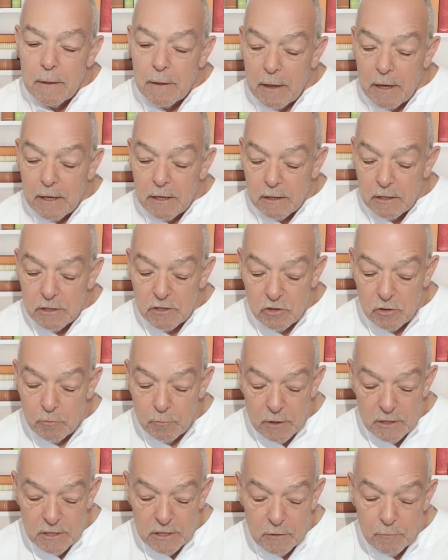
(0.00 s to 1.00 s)
It is
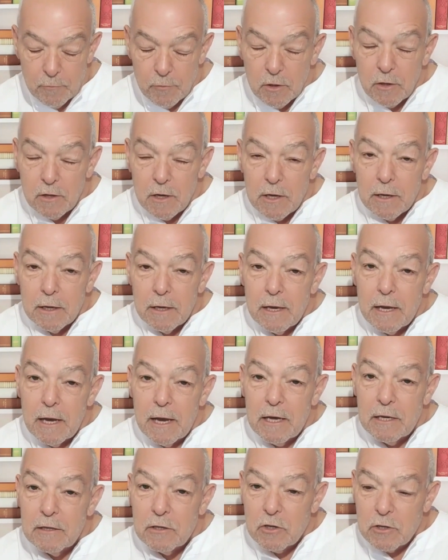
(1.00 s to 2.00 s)
super simple
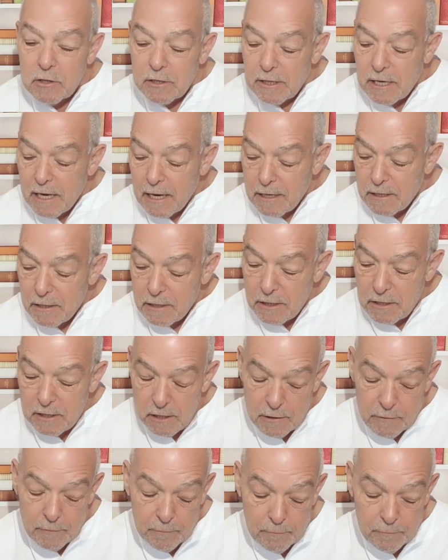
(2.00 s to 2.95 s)
and contains